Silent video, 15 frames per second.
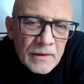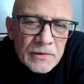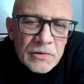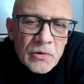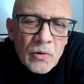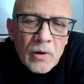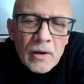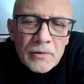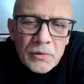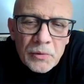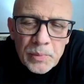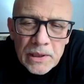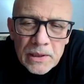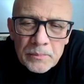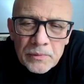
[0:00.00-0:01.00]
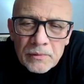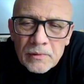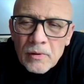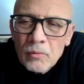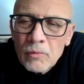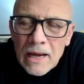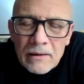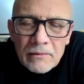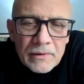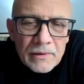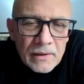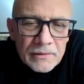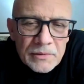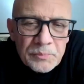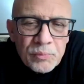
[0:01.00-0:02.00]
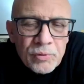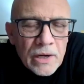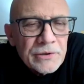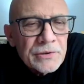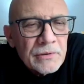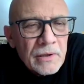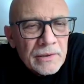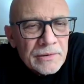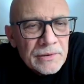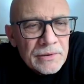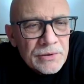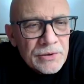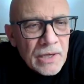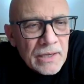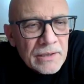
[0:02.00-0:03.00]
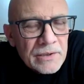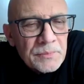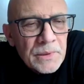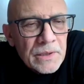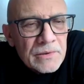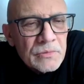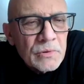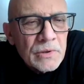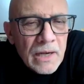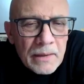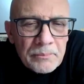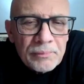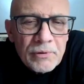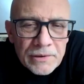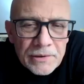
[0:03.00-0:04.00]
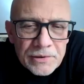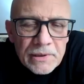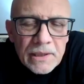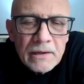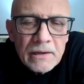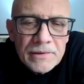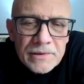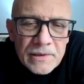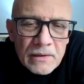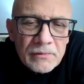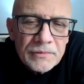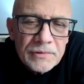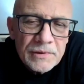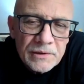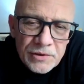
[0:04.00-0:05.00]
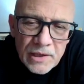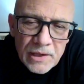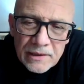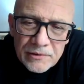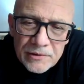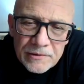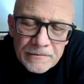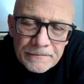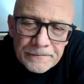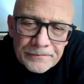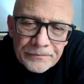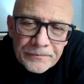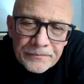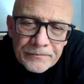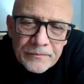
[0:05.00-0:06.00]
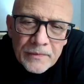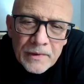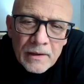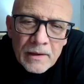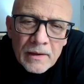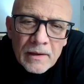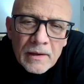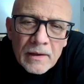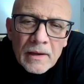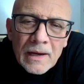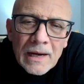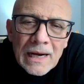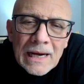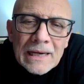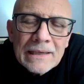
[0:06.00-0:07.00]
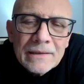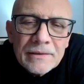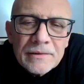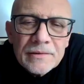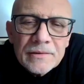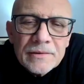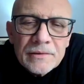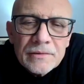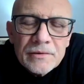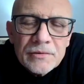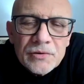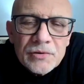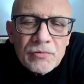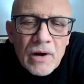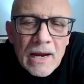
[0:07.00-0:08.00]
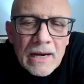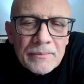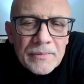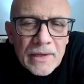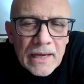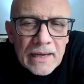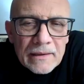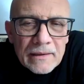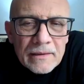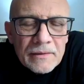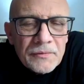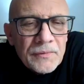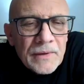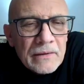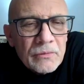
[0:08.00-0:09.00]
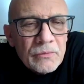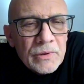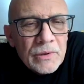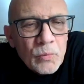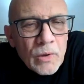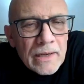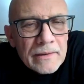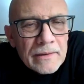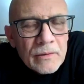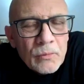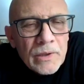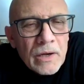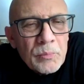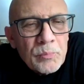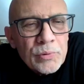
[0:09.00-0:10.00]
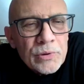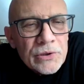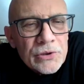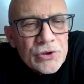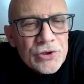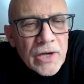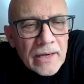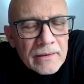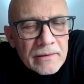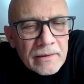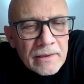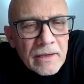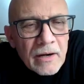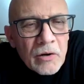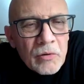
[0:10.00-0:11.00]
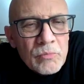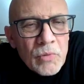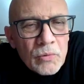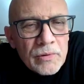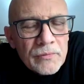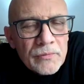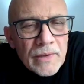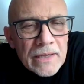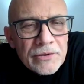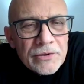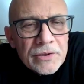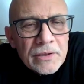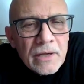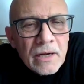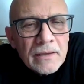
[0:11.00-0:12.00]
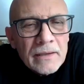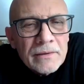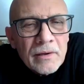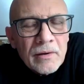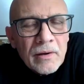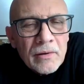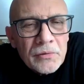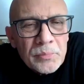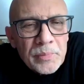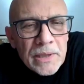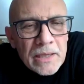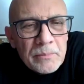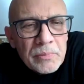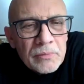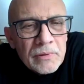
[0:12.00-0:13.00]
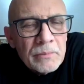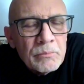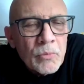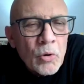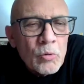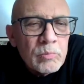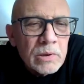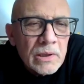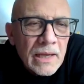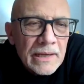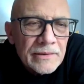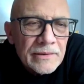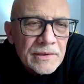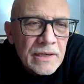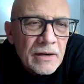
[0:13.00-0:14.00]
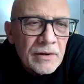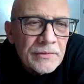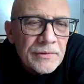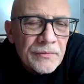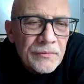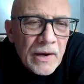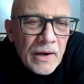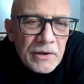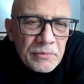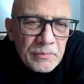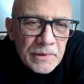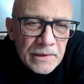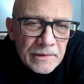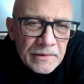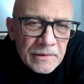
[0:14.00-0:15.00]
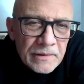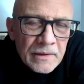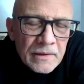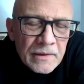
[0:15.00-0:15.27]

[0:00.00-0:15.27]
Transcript: So other people around us pressure us to change because we're not pressuring ourselves to change. I describe that in the following way, that we are projecting our motivation onto other people and mobilizing our environment